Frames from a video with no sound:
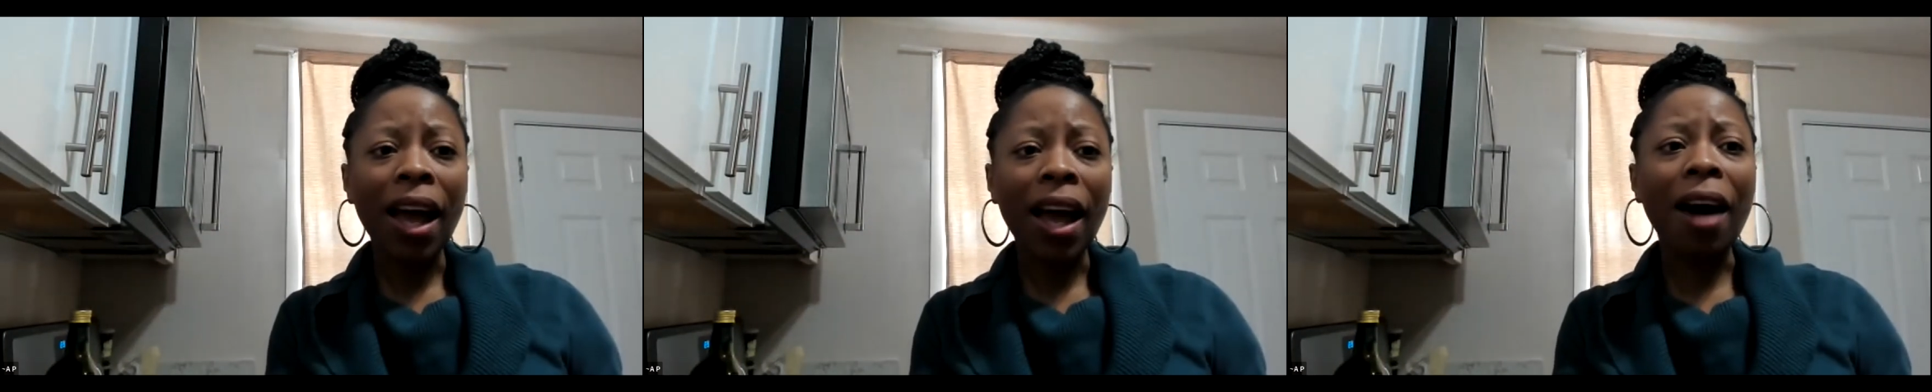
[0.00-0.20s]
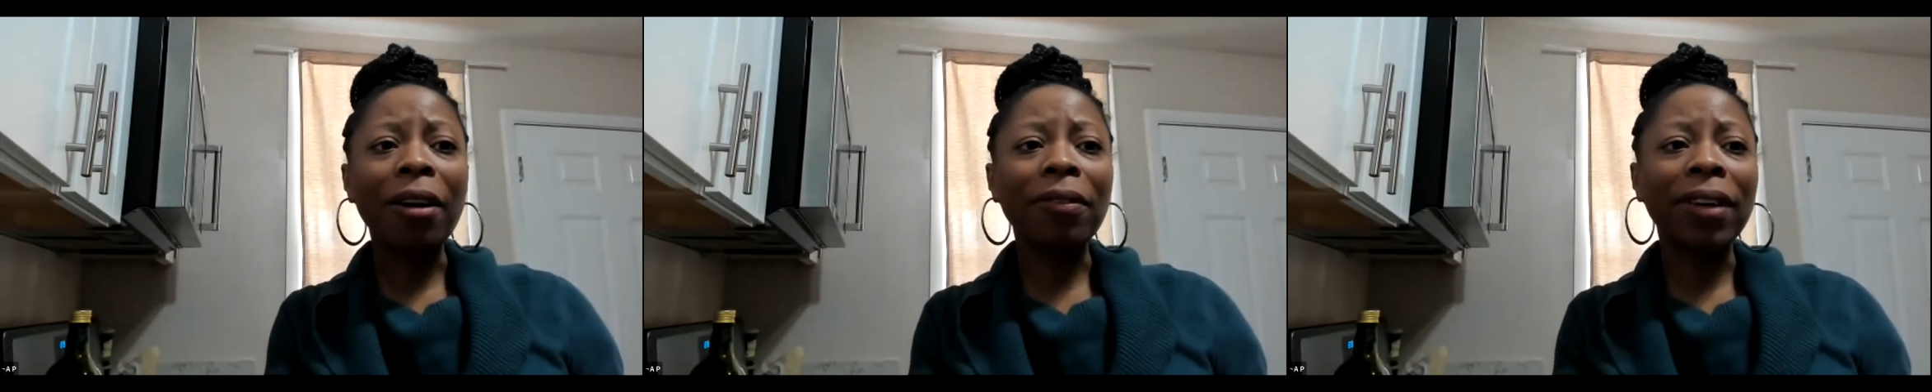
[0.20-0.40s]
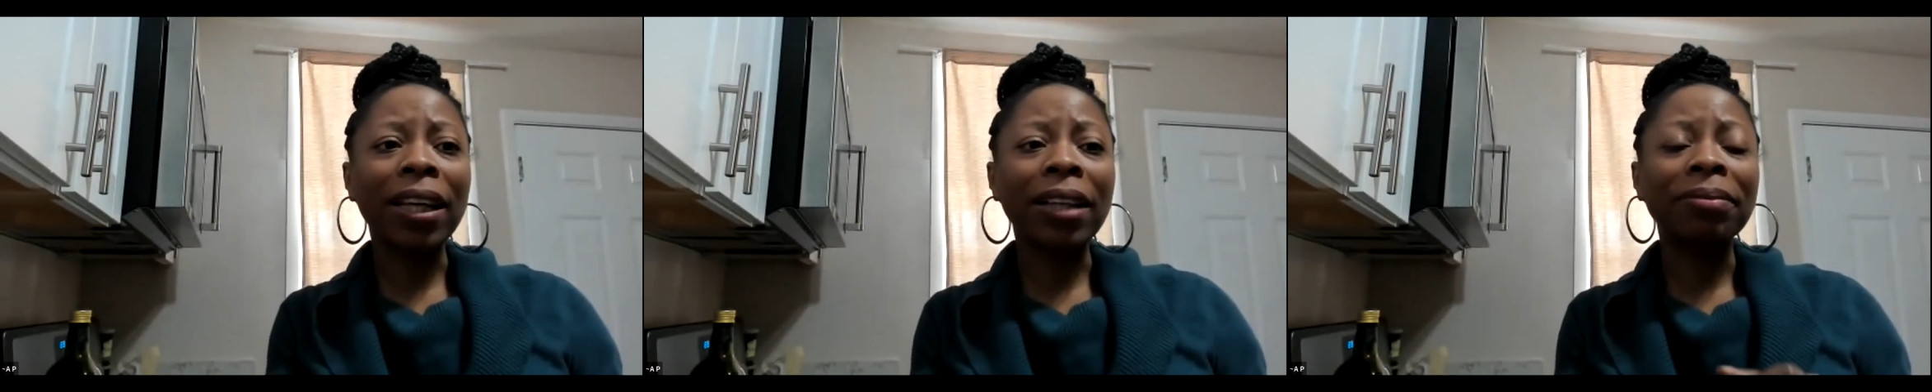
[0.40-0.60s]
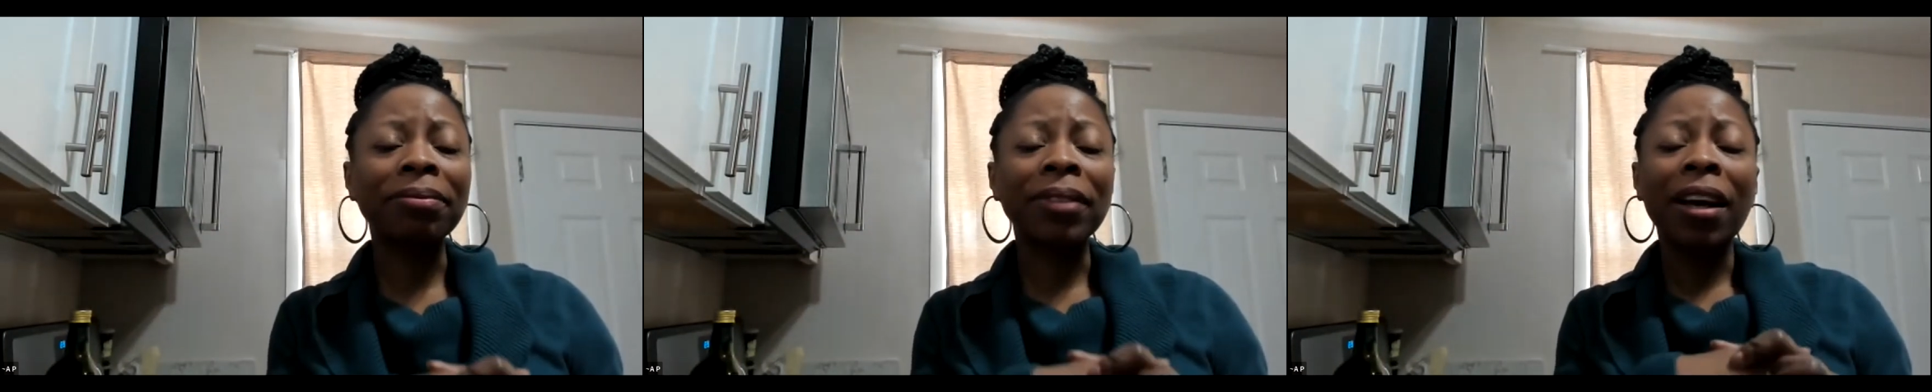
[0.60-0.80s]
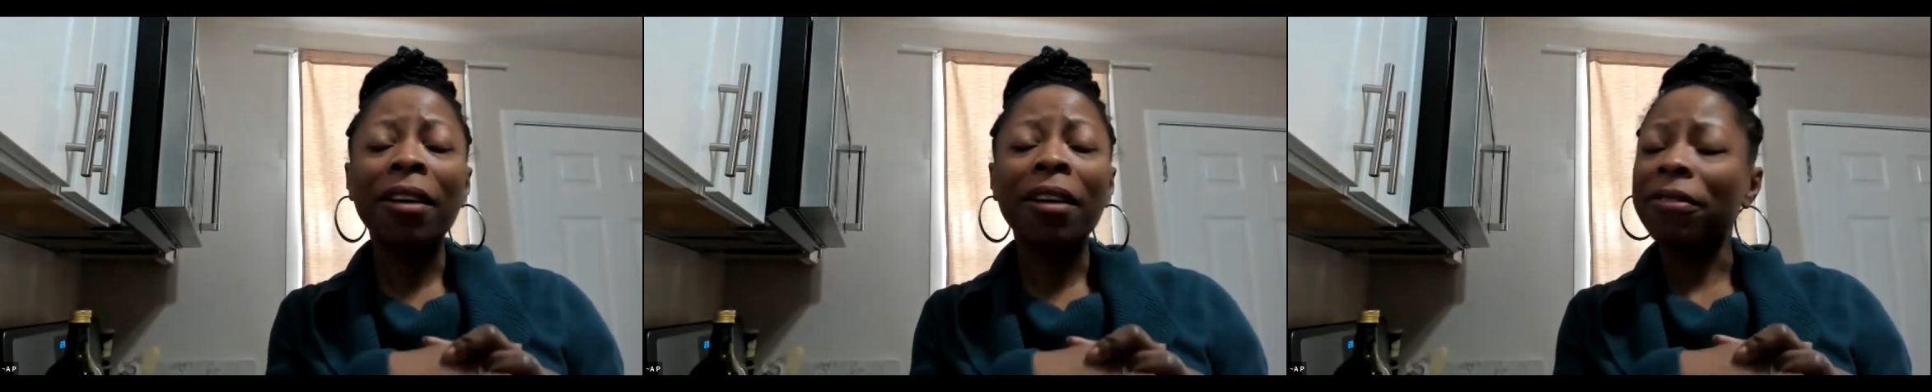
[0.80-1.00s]
out of it.
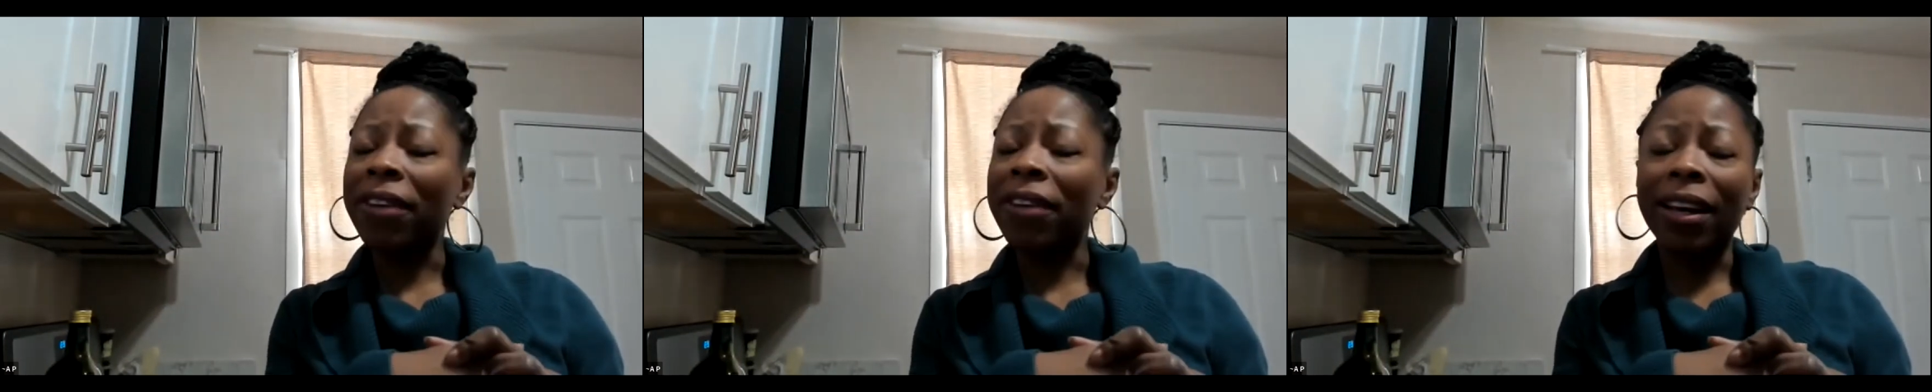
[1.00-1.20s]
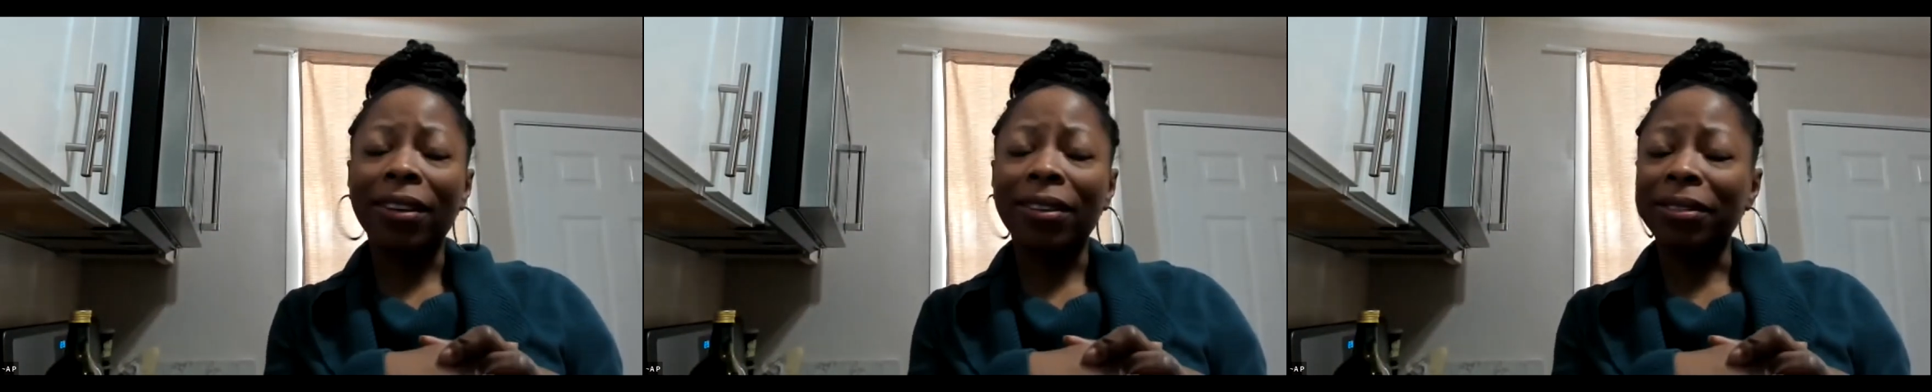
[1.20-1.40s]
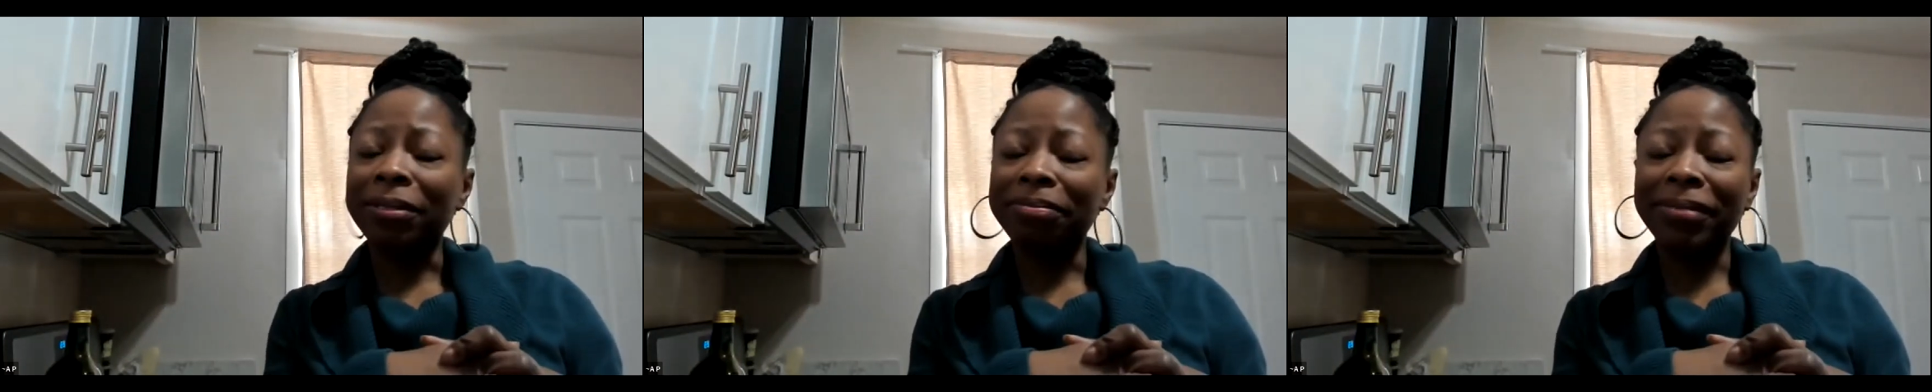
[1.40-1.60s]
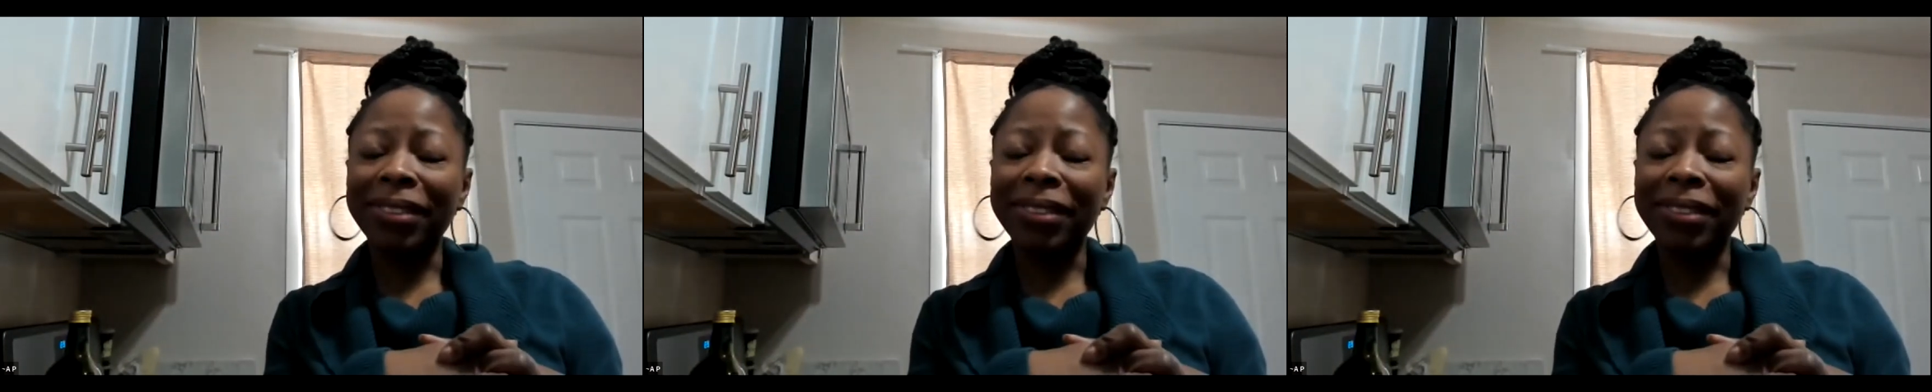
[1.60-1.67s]
Fail.